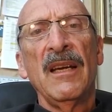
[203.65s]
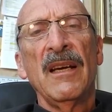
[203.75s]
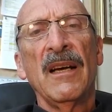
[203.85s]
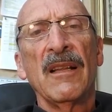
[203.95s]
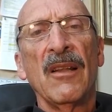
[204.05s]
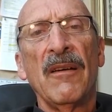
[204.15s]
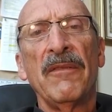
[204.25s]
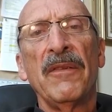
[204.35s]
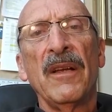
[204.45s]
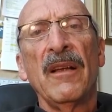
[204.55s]
love
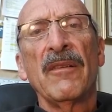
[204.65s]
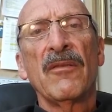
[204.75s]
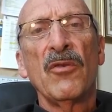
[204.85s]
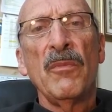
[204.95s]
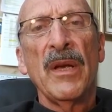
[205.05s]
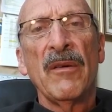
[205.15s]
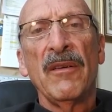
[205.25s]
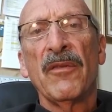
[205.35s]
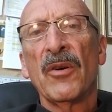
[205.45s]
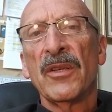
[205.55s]
through Mary
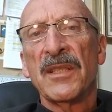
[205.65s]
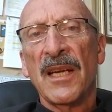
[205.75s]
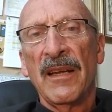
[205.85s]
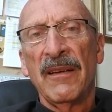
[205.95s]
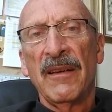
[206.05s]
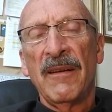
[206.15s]
for her son.